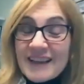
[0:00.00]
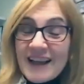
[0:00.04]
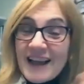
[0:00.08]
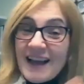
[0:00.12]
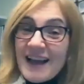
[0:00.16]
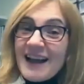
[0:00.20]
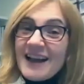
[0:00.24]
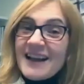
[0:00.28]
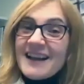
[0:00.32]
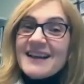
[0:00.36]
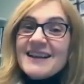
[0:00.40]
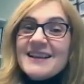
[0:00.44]

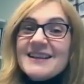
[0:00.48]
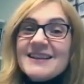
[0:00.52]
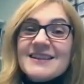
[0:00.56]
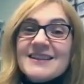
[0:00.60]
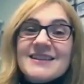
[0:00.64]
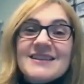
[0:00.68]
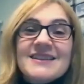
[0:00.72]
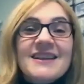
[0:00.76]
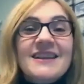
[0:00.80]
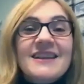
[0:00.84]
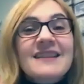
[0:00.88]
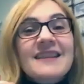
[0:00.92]

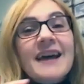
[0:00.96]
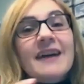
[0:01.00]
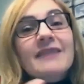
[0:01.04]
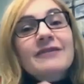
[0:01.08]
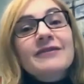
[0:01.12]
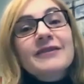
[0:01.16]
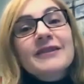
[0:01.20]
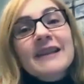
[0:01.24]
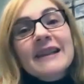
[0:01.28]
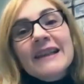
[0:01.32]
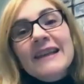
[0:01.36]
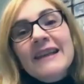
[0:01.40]
as
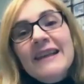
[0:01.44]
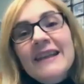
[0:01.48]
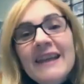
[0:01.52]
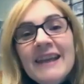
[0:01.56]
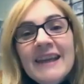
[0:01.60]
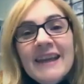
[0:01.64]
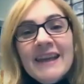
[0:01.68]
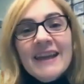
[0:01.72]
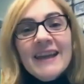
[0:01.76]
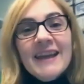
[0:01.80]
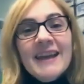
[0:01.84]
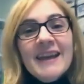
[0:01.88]

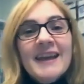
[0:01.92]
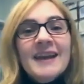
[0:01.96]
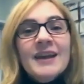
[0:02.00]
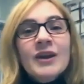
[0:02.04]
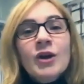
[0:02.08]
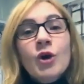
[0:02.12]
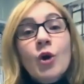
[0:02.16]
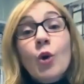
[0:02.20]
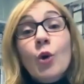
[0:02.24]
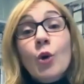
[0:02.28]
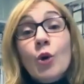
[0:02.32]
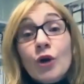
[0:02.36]
left-leaning
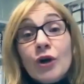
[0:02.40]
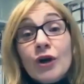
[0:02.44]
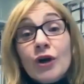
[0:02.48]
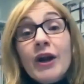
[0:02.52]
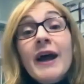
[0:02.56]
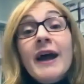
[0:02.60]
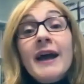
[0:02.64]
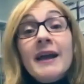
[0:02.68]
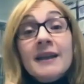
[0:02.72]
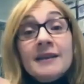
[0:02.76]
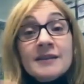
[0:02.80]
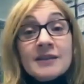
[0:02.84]
or
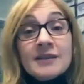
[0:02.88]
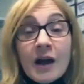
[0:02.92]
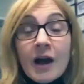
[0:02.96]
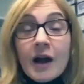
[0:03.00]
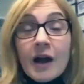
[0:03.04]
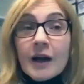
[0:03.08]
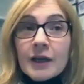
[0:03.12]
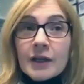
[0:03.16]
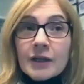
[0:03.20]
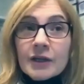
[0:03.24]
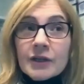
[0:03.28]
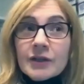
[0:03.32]

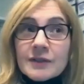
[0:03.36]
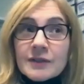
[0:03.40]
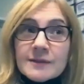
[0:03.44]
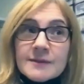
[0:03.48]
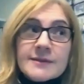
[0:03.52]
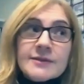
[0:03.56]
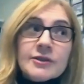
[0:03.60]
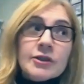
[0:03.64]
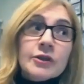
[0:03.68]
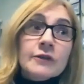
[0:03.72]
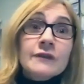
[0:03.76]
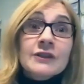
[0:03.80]

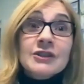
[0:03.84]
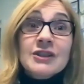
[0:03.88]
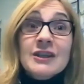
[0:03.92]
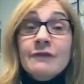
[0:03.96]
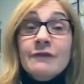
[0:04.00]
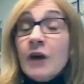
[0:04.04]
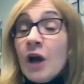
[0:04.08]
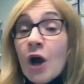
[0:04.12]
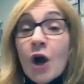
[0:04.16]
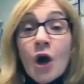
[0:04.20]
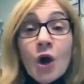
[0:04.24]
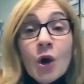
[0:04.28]

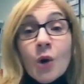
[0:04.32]
anti-conservative,